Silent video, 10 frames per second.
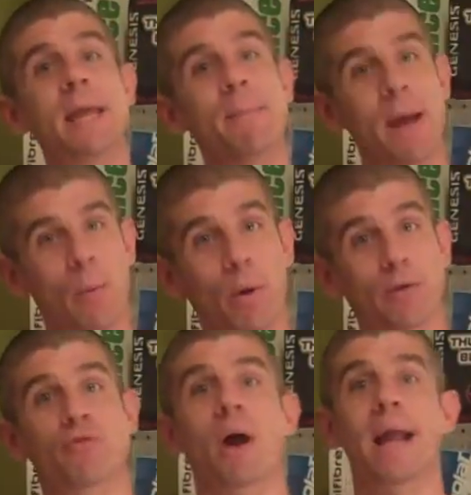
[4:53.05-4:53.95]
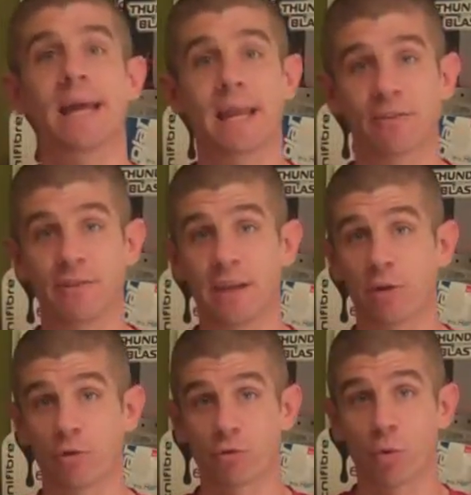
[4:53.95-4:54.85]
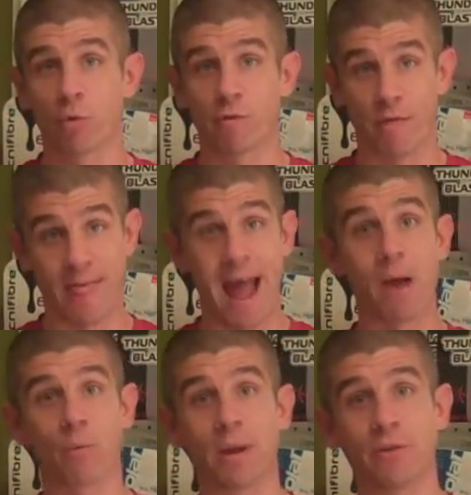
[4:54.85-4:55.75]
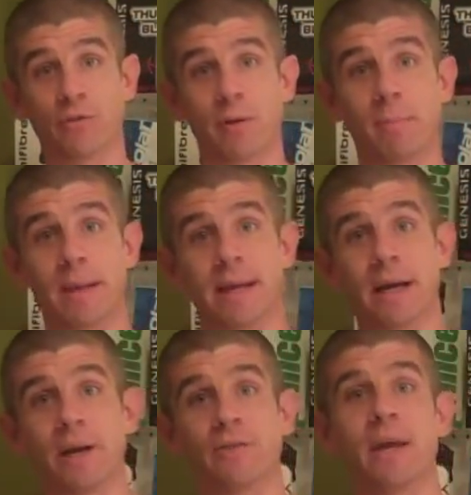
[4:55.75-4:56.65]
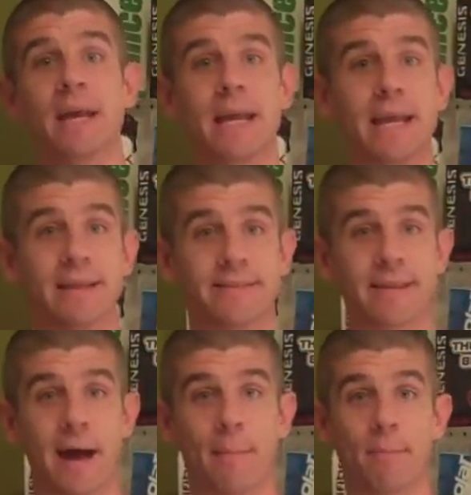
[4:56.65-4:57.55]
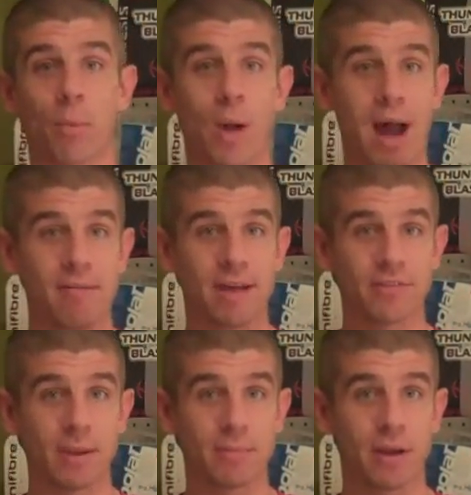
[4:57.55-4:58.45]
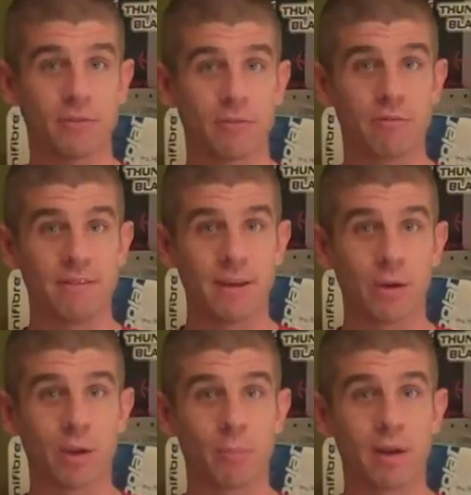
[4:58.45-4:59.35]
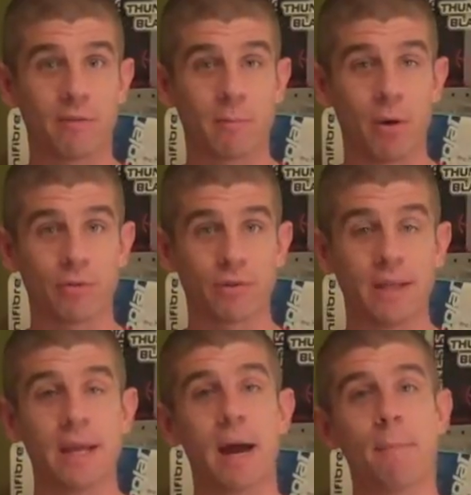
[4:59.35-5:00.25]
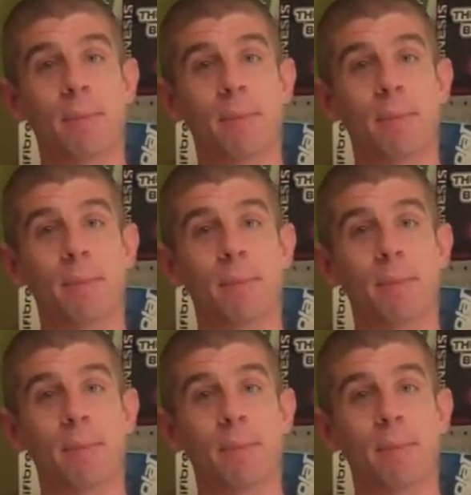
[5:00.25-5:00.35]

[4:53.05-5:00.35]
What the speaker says: you may want to try NXT Control for that reason, because it's will have that same touch and feel, a little bit of a multi,